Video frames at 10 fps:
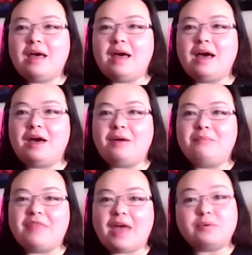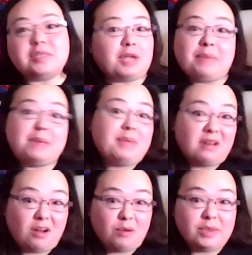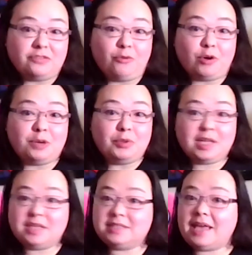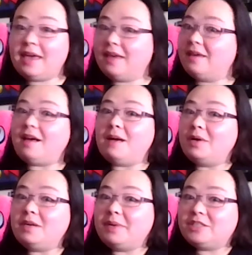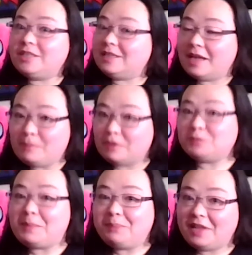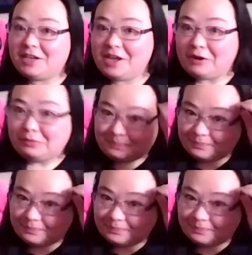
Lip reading: that was maybe not always affordable because, hey, I'm on a budget like most people I know.